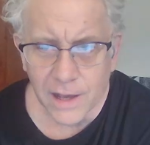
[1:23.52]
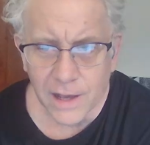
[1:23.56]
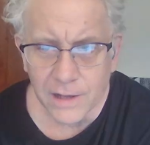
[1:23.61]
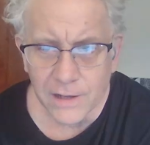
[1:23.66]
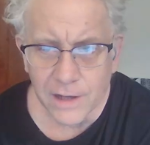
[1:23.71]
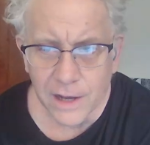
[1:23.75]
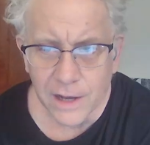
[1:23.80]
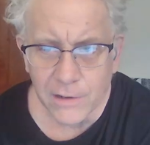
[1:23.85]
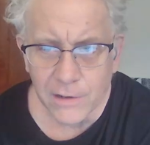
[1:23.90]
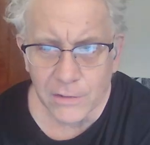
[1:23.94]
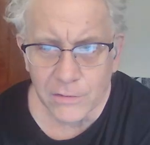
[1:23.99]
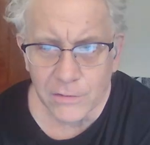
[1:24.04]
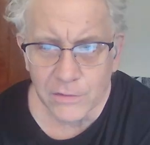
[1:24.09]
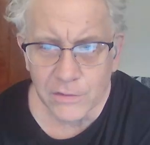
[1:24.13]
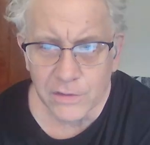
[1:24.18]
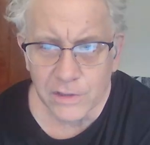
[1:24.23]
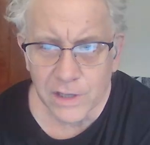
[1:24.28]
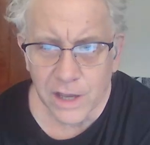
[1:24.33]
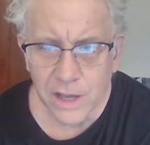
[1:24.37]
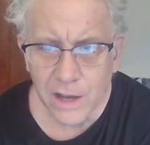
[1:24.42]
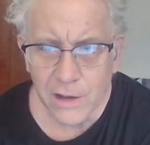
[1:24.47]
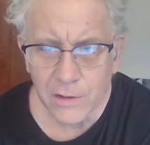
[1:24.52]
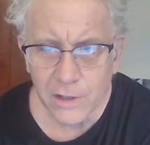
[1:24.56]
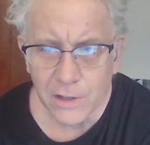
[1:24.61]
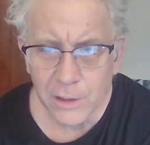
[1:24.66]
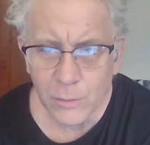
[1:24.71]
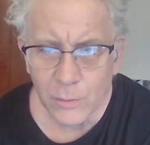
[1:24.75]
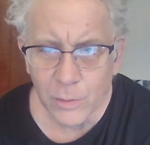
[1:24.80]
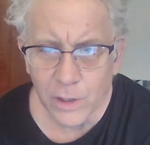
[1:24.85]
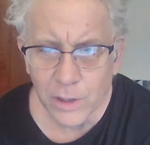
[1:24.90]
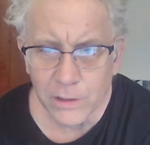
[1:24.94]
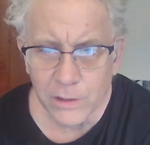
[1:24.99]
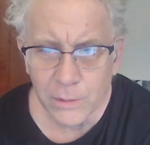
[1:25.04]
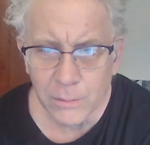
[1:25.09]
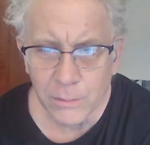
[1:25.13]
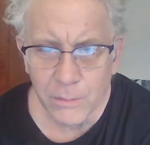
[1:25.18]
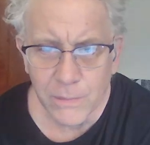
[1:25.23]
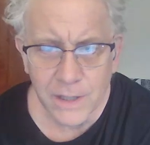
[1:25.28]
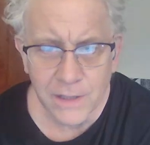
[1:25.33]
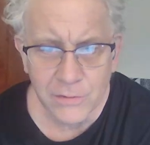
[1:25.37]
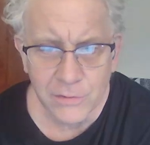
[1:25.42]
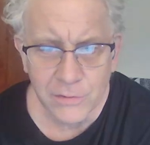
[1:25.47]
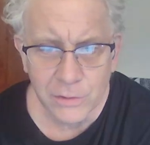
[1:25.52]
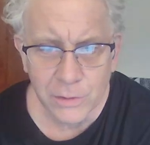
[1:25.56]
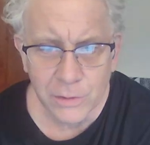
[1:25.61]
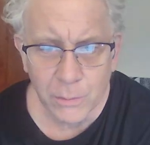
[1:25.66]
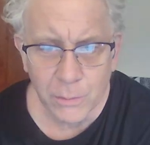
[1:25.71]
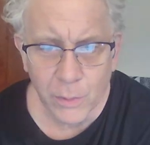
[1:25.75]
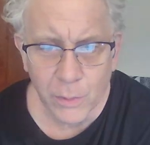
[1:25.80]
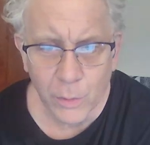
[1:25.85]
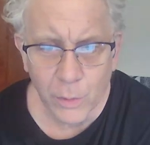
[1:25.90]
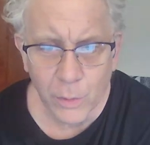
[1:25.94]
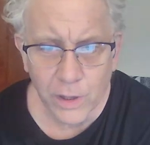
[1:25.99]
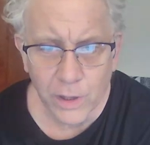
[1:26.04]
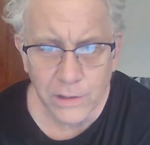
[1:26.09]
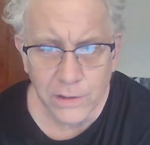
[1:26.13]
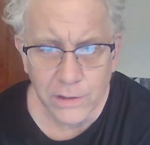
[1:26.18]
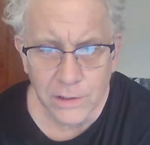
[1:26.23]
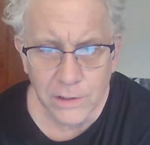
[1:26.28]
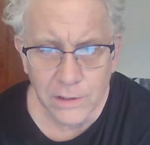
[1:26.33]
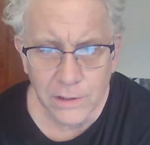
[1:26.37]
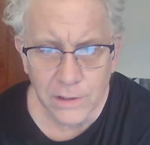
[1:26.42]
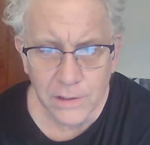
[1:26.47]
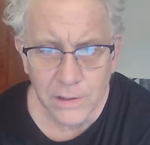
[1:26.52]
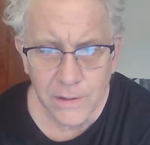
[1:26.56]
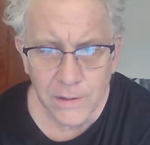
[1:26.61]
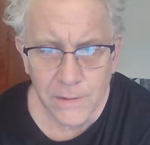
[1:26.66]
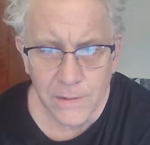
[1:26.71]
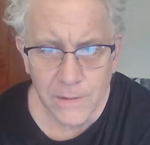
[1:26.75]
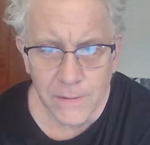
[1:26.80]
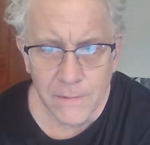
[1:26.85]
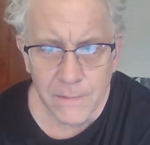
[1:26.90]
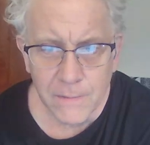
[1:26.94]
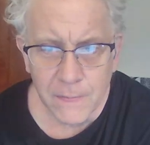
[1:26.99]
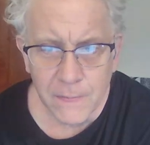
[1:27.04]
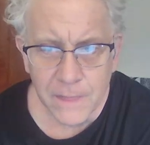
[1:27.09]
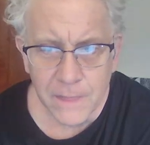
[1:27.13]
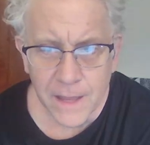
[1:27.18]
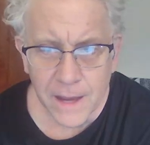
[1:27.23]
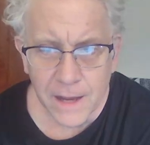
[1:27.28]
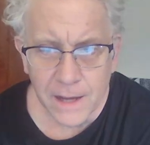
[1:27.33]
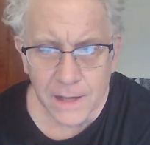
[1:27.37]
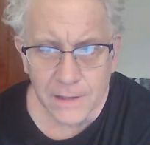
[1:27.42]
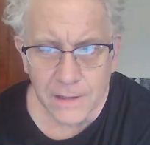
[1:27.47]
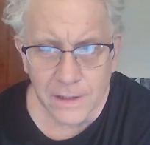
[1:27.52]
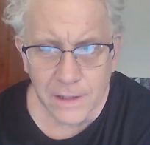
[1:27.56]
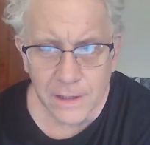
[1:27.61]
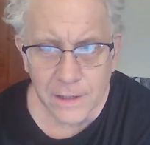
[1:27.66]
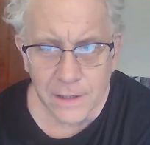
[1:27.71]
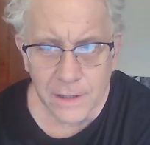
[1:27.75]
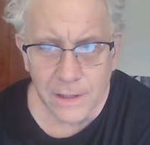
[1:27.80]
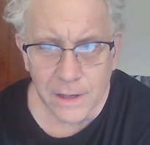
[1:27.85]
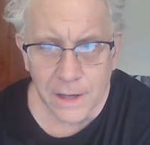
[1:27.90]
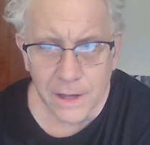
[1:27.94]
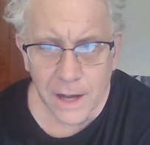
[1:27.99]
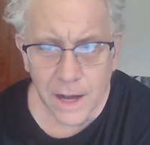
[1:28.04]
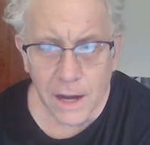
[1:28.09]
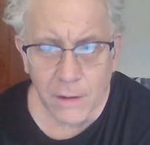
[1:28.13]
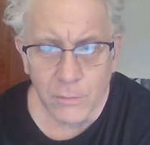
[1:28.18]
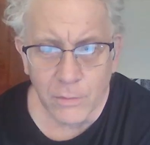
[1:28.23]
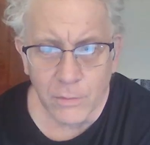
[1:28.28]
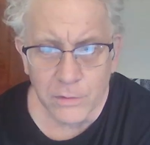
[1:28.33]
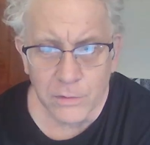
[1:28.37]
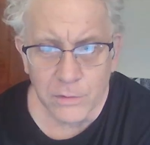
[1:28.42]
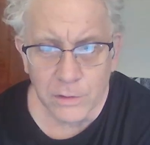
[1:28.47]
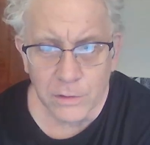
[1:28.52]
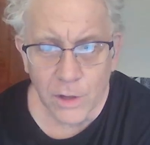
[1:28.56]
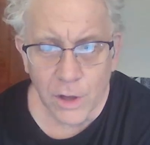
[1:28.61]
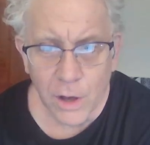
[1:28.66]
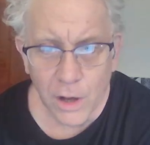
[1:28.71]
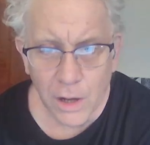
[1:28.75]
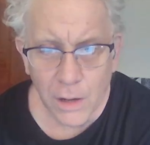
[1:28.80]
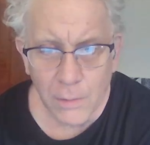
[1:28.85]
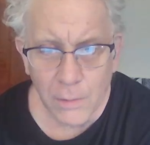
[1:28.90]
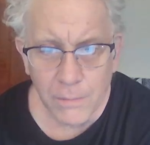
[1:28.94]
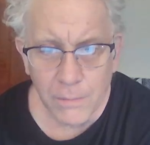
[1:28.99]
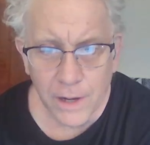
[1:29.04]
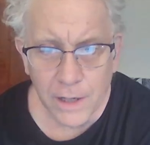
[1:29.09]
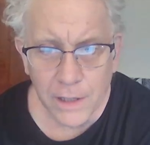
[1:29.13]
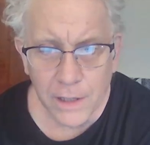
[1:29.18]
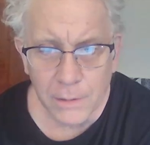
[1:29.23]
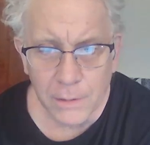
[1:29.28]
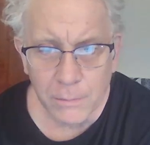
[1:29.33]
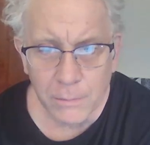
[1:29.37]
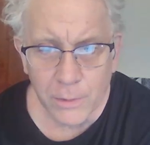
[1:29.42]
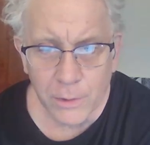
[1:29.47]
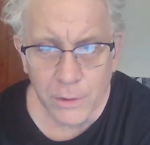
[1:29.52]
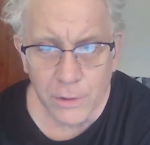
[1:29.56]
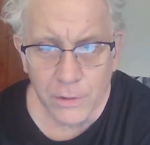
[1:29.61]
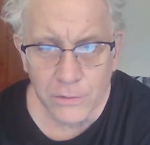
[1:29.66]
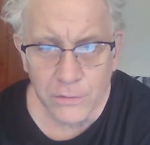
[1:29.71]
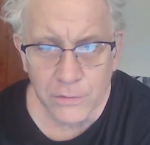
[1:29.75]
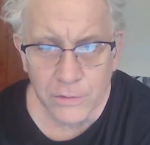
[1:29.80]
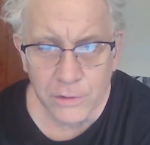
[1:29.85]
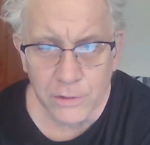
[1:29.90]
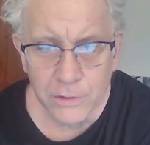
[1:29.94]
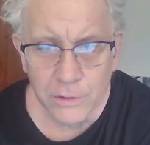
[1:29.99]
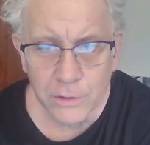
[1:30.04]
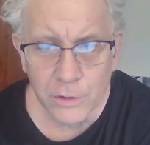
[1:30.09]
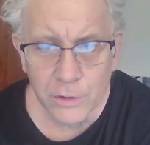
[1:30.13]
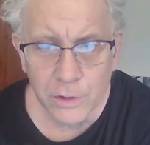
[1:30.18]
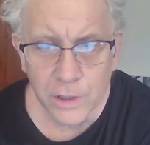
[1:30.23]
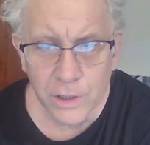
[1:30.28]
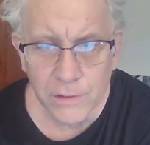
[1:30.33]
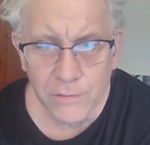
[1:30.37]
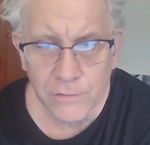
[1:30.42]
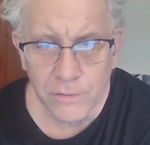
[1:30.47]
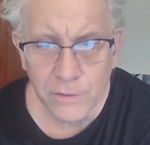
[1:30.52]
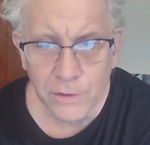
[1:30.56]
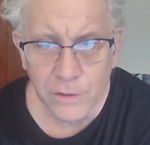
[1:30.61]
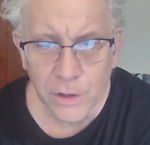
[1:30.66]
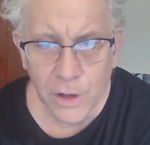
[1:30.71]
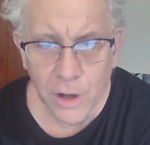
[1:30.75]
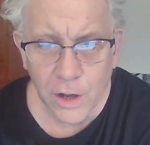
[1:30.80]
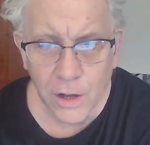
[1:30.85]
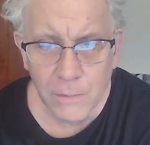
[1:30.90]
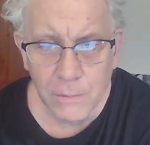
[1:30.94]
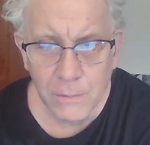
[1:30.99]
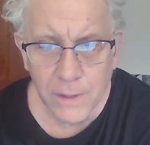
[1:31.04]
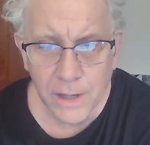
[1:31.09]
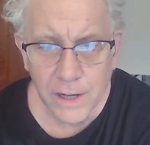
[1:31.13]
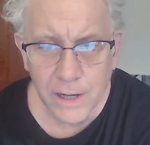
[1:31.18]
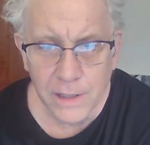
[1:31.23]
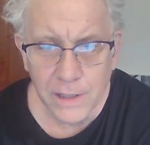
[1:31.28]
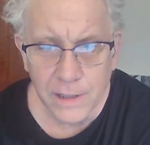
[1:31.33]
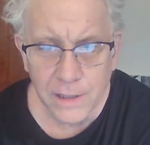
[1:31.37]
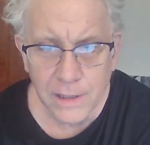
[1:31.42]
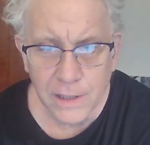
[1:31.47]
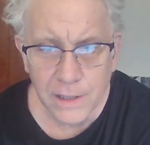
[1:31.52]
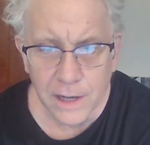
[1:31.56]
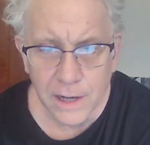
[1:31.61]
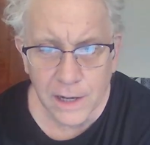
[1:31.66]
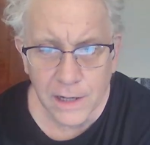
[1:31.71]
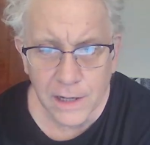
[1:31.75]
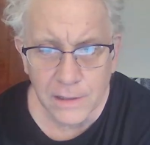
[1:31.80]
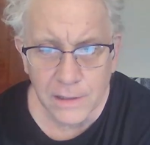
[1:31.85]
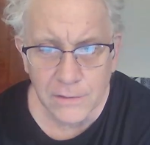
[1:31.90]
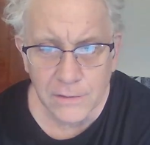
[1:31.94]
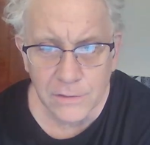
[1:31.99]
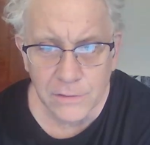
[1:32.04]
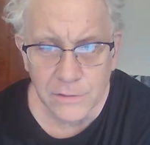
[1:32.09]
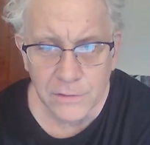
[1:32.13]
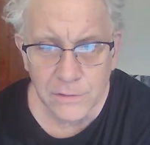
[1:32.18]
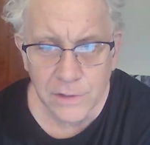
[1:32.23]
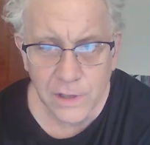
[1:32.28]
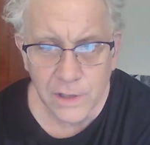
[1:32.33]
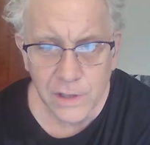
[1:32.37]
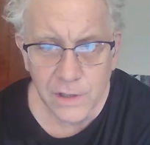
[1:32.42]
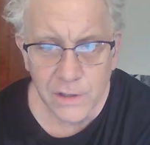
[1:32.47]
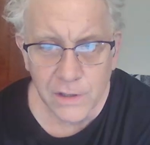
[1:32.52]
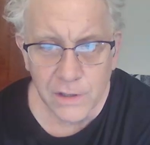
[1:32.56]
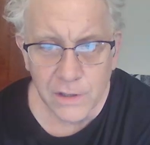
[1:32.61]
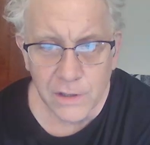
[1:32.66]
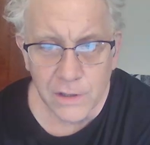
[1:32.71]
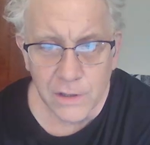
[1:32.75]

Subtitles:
that I don't see how anyone can miss the point that I was a law-abiding person looking for law-abiding guidance